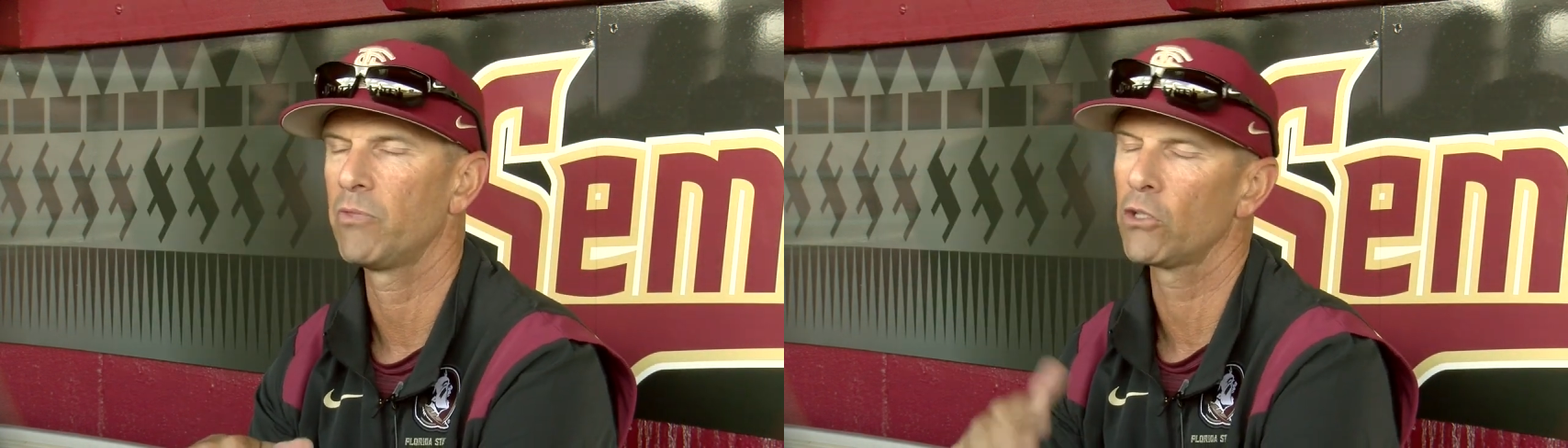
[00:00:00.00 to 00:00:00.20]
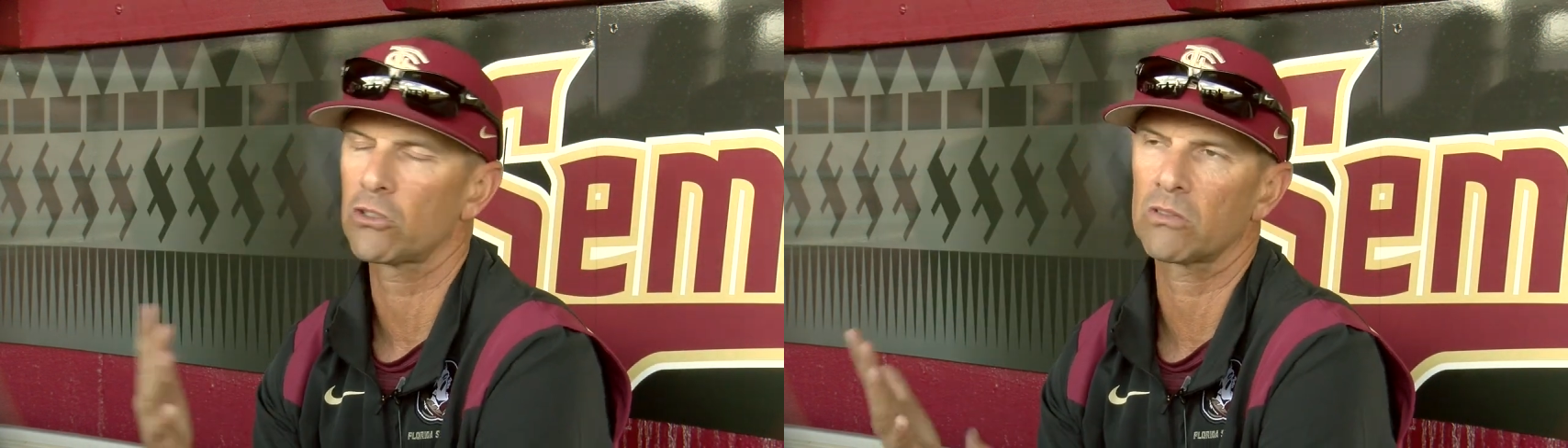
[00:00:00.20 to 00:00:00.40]

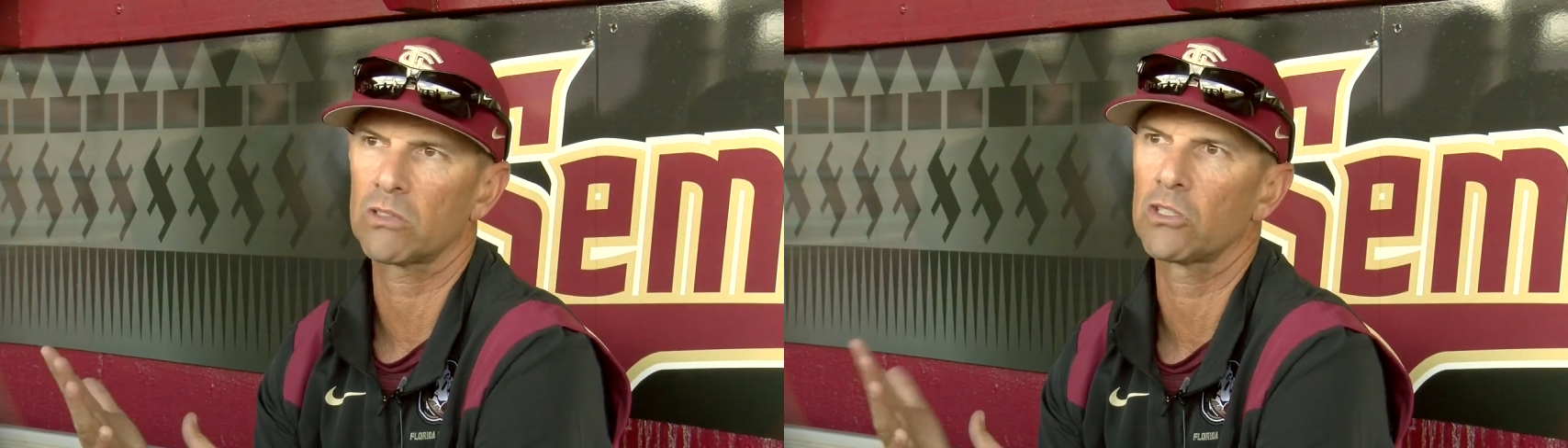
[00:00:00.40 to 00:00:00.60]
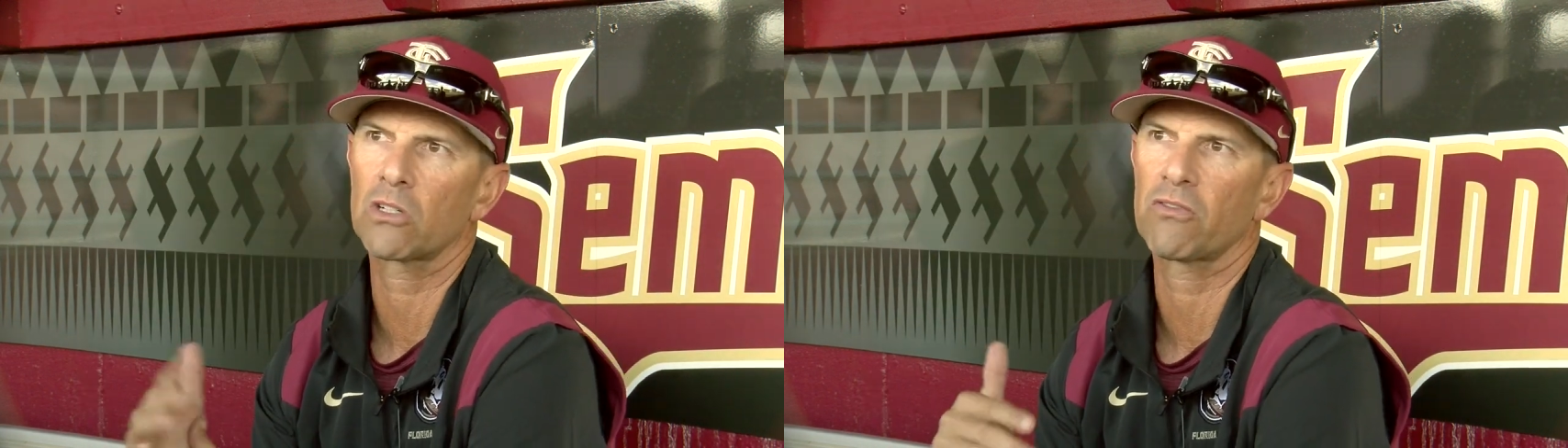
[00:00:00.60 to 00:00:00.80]
Those
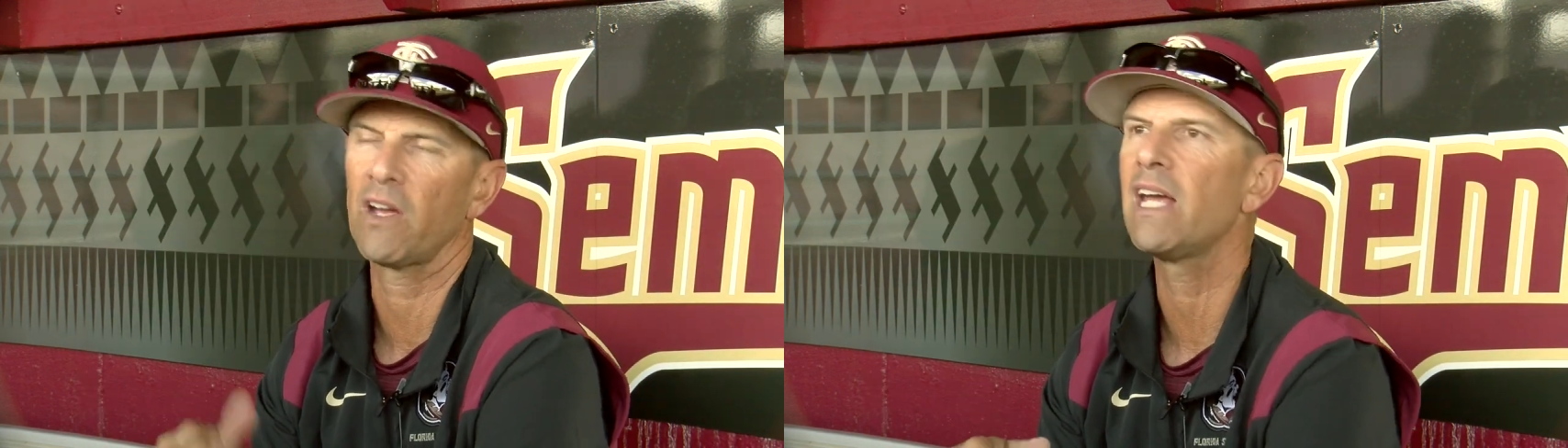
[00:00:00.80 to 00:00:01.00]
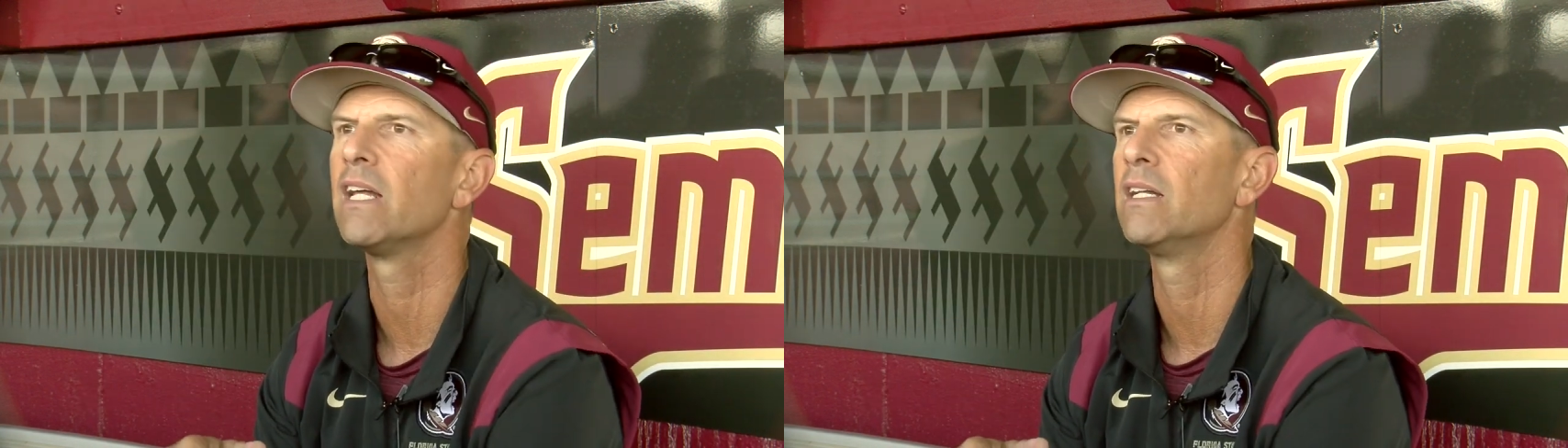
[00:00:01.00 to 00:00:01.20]
are
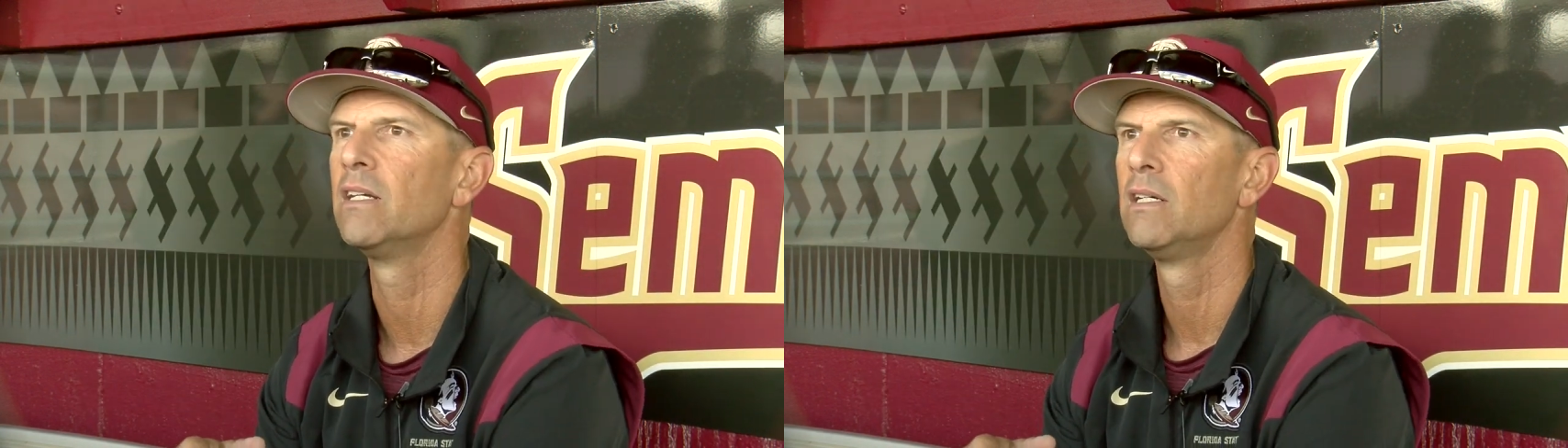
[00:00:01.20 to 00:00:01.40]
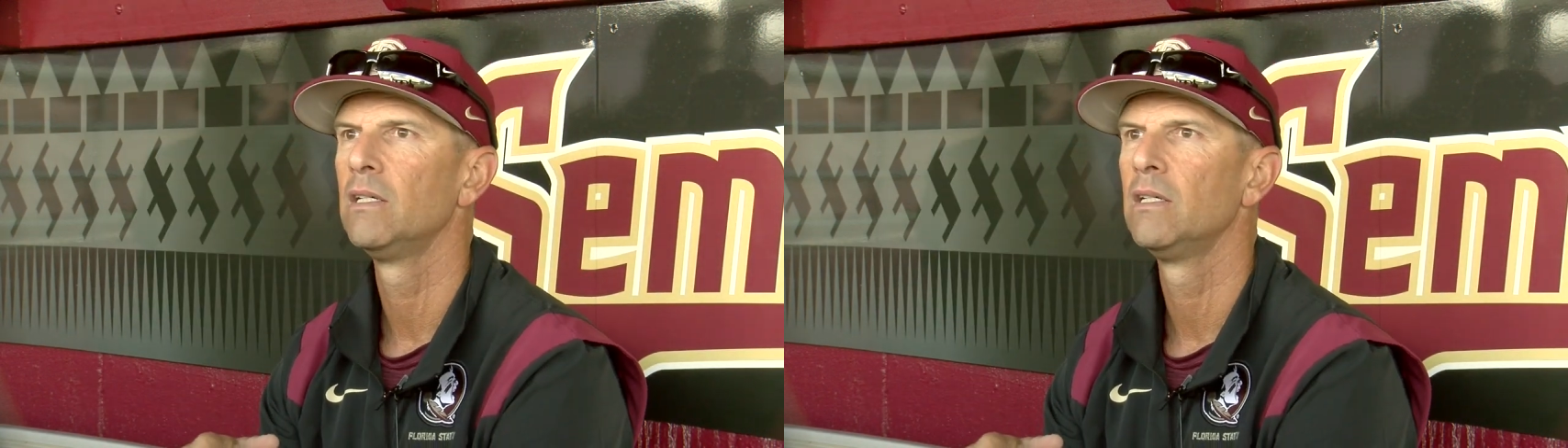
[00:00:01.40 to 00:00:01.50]
fan